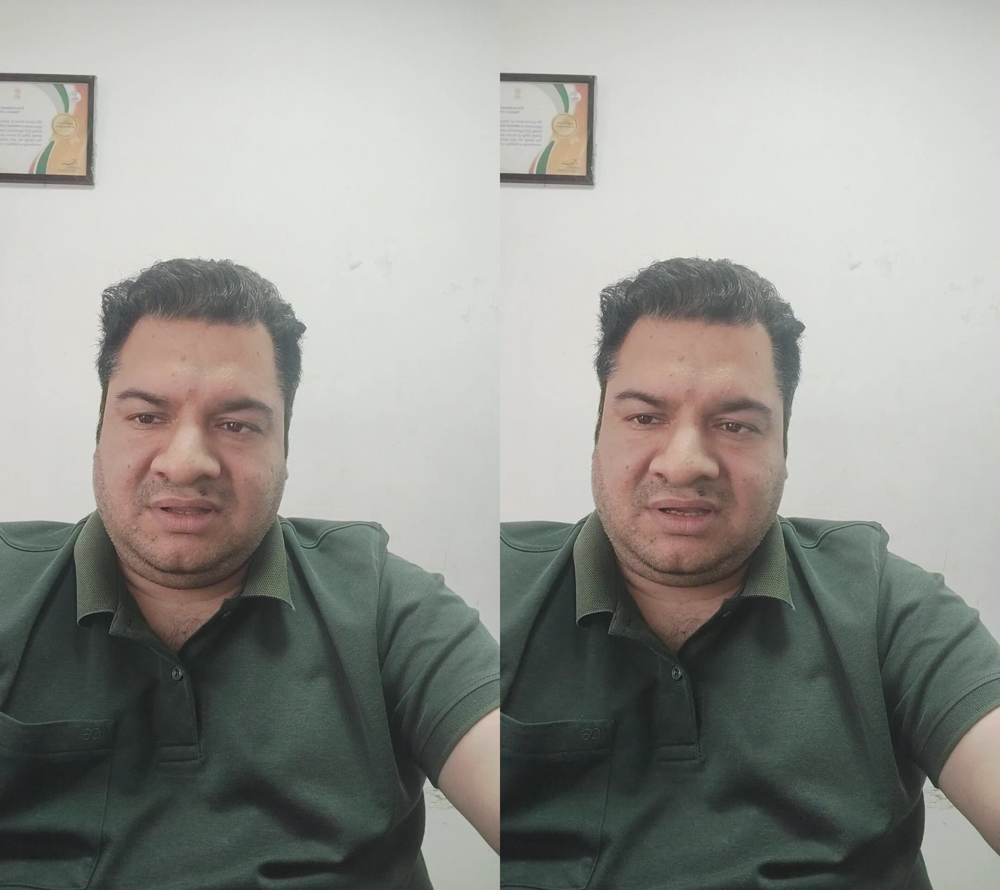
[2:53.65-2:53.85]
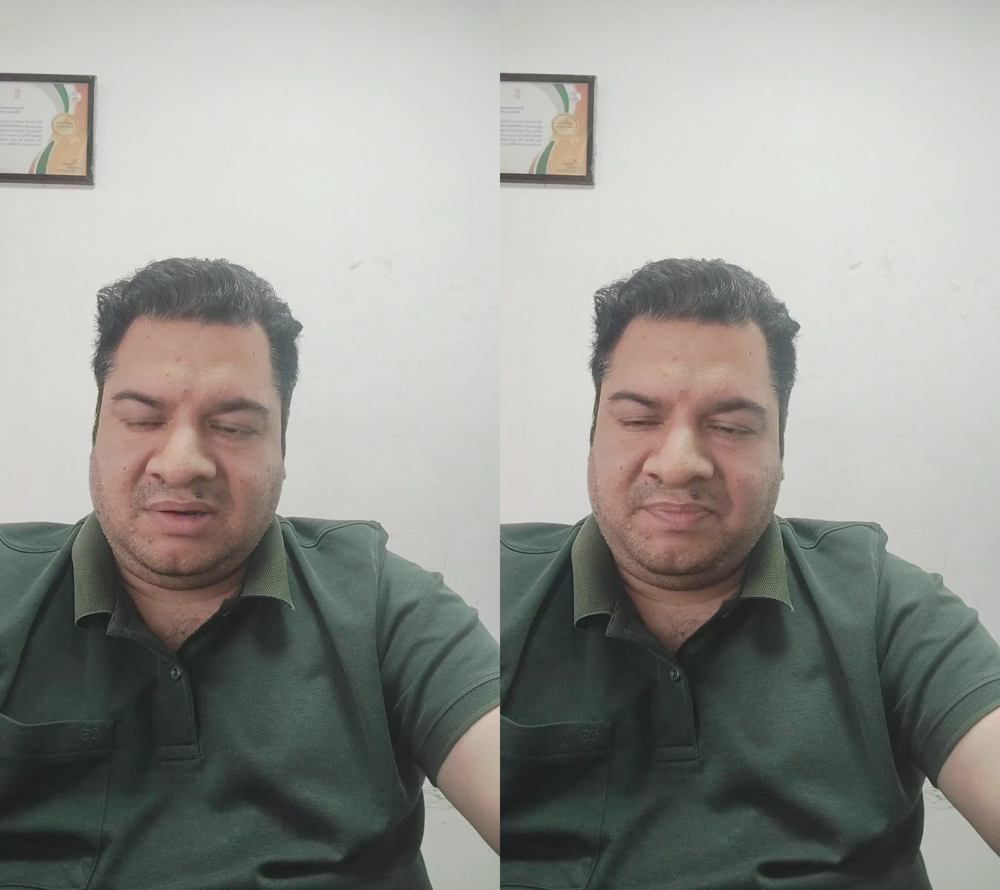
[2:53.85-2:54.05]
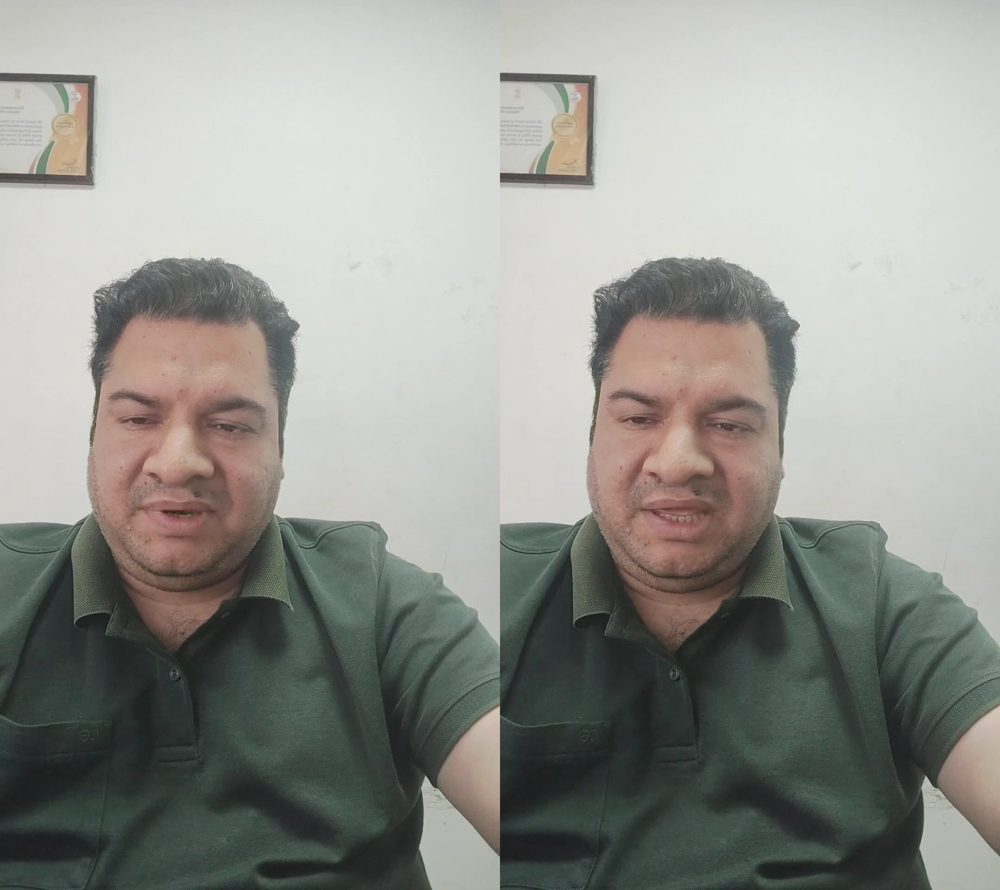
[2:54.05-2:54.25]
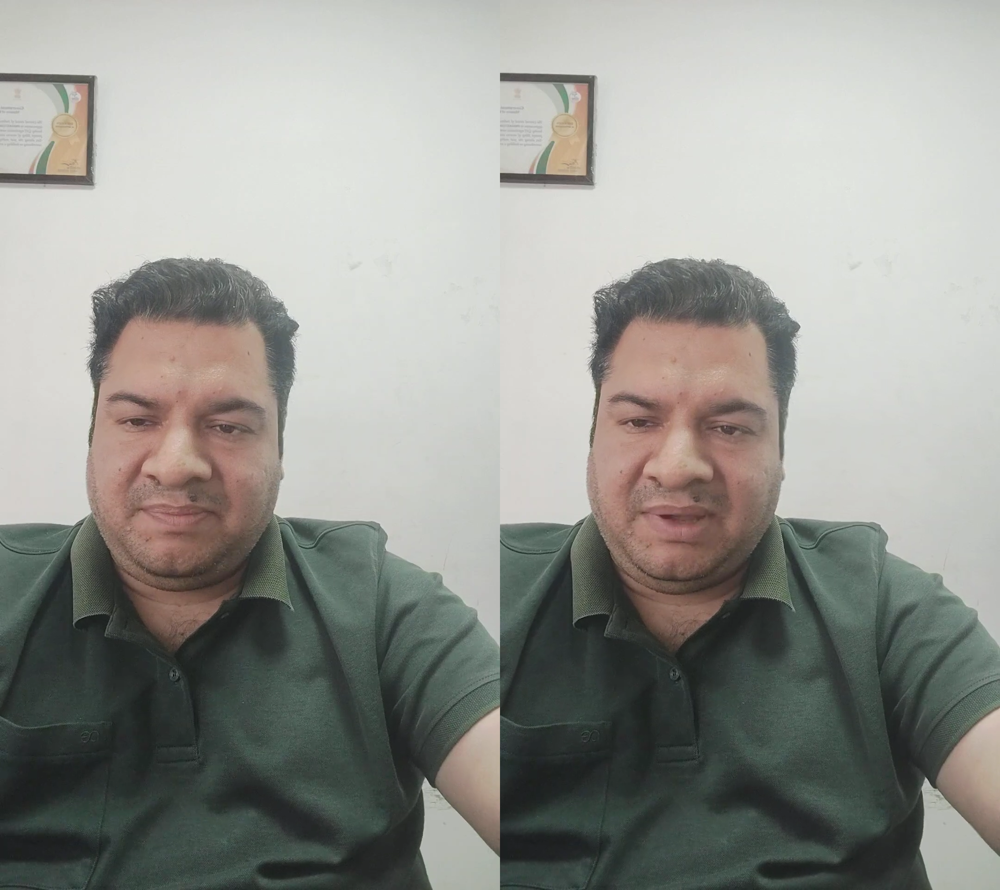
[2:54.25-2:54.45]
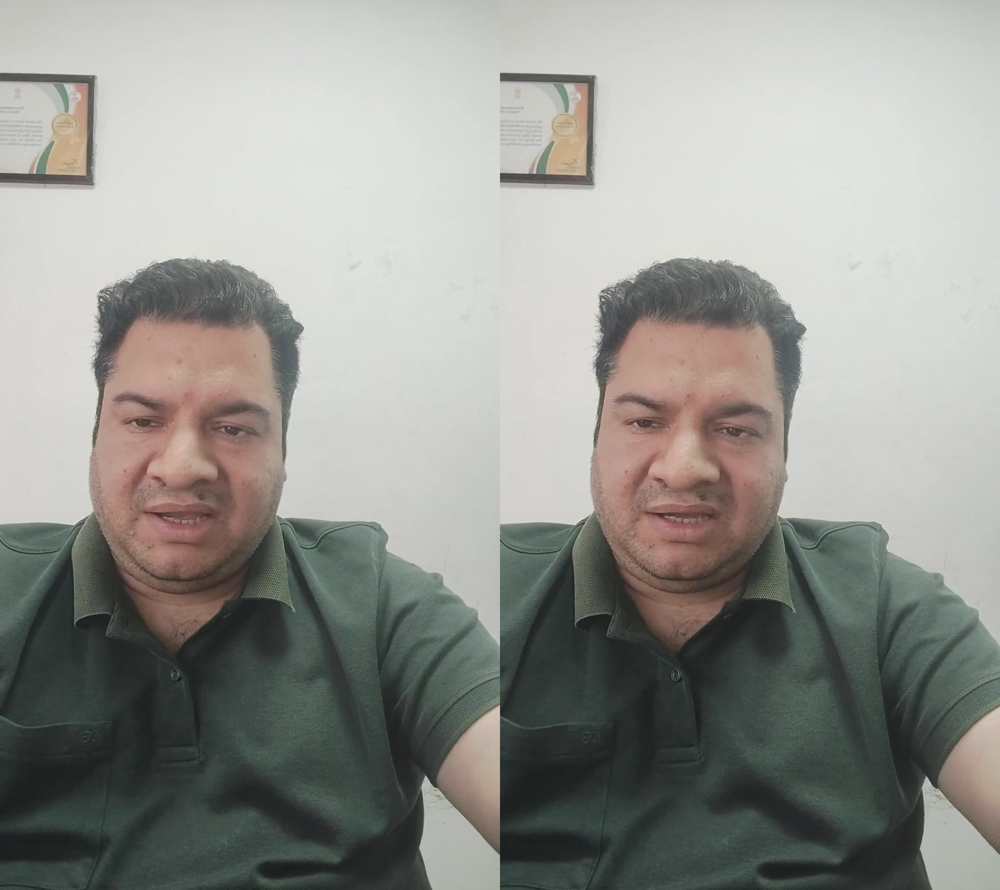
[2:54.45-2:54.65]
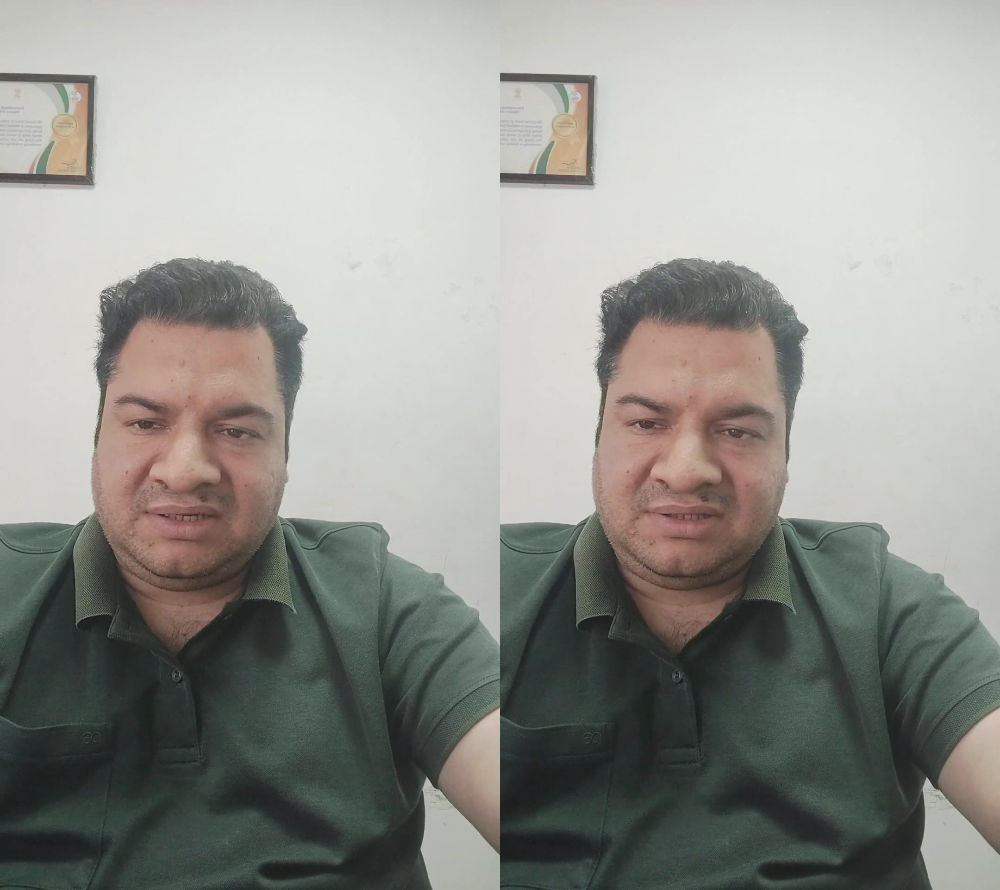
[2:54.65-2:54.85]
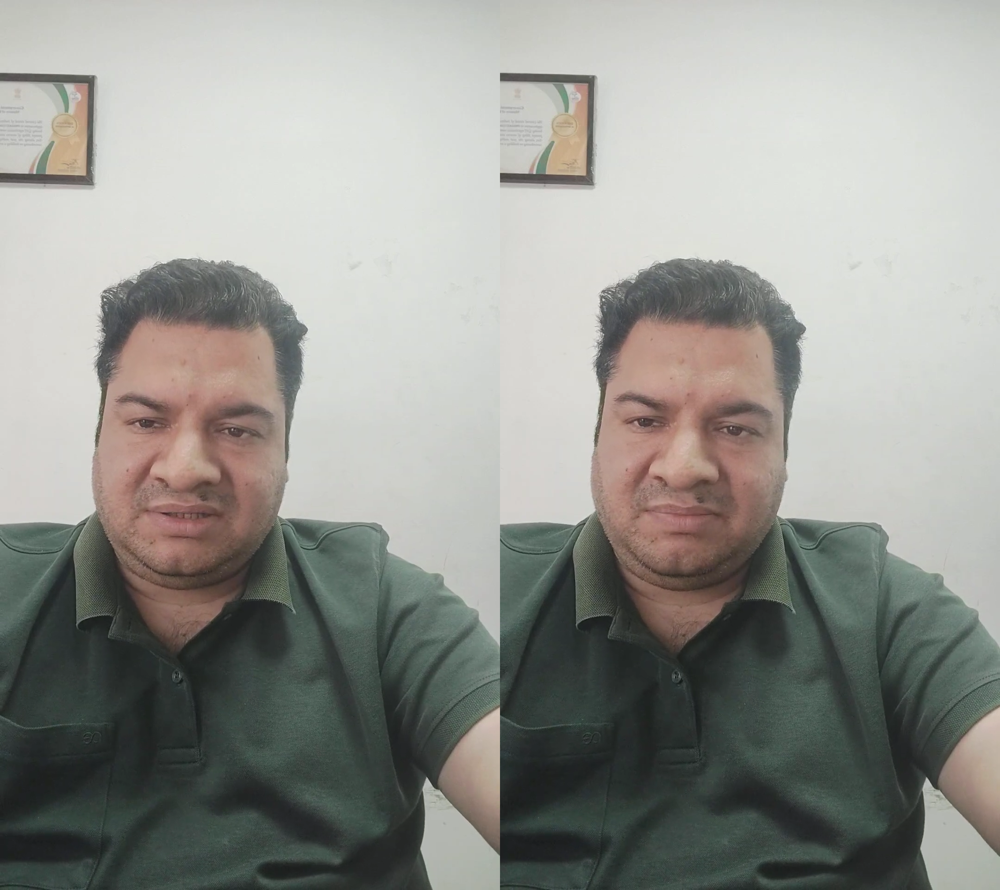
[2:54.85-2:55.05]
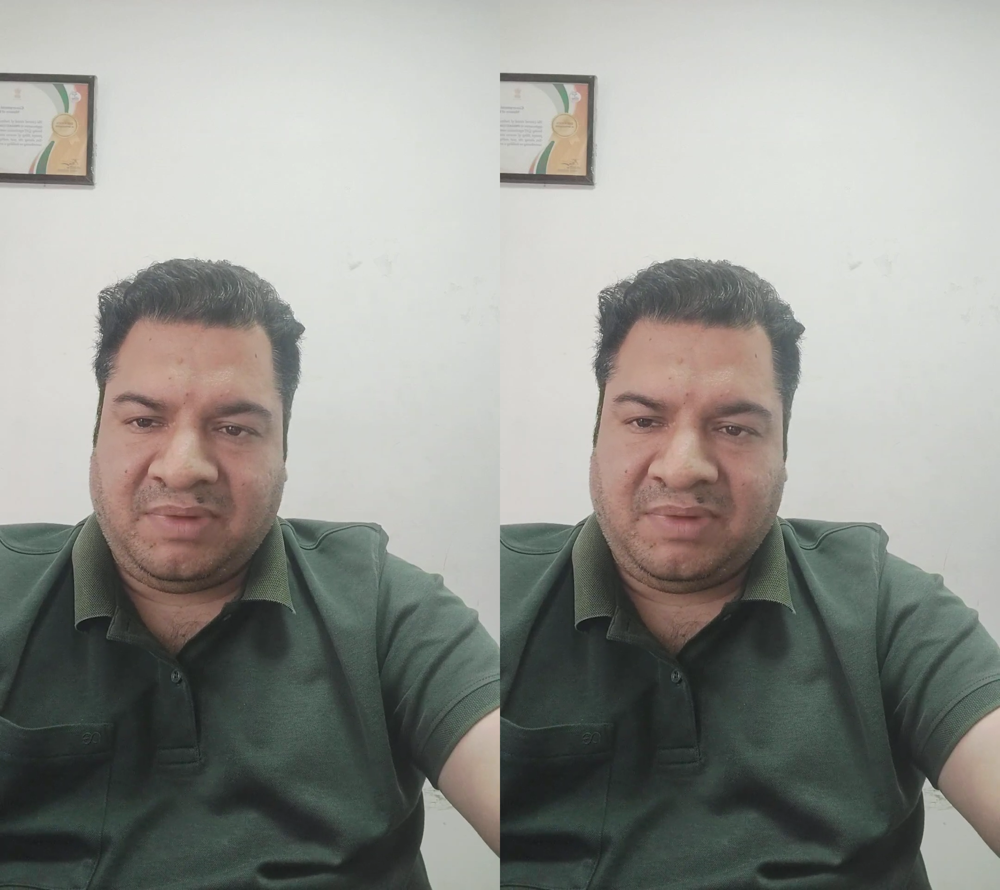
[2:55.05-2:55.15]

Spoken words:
The company and bankers